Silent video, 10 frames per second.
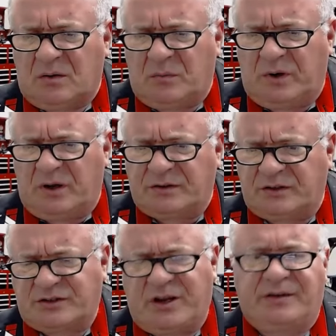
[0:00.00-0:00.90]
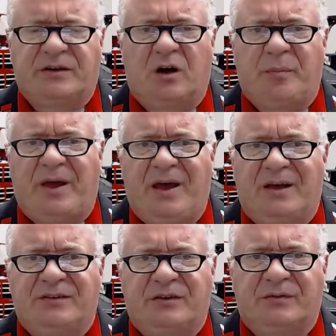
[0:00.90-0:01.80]
when just changing out
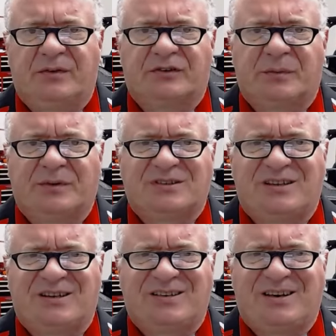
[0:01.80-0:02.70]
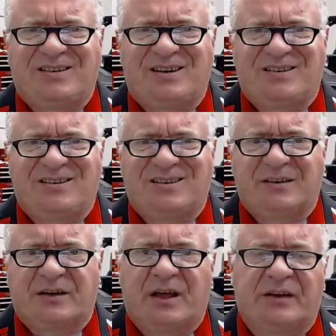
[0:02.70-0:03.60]
pads, if it's on
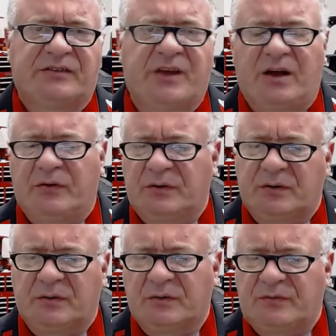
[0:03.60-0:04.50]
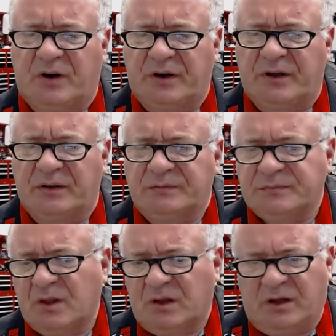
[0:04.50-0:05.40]
a kind of sound on the front end.
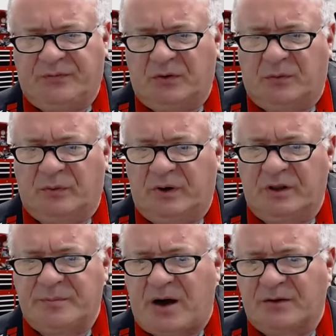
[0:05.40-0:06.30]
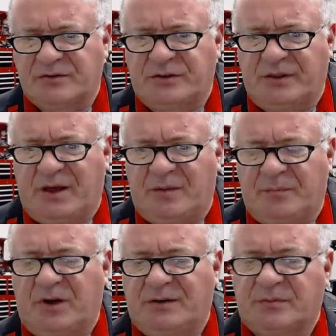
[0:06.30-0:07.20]
If it really bothers you that
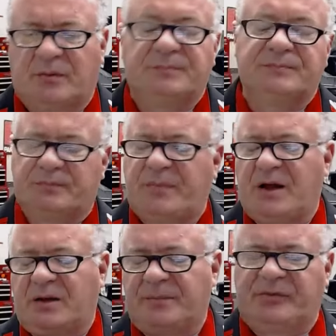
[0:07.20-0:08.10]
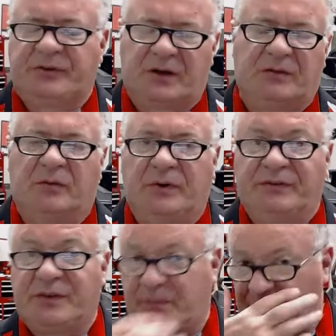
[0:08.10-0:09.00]
much, well, back up a second. The
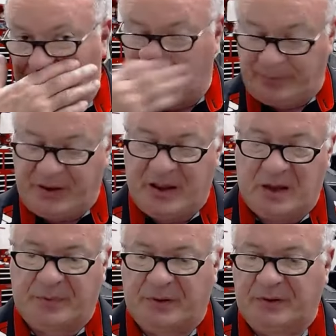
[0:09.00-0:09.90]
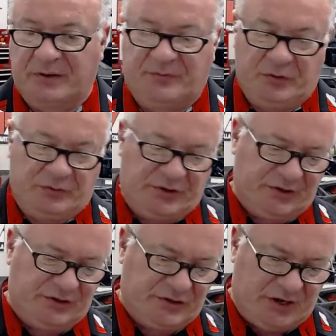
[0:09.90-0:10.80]
reason that probably happened, if you
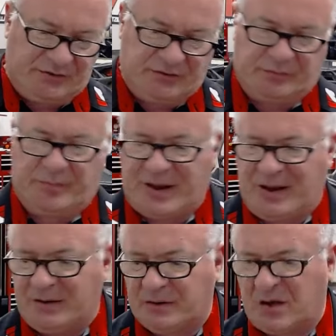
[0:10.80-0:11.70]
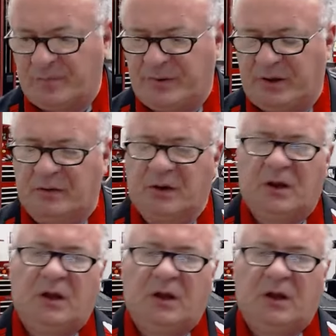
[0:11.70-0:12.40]
did change your pad compound,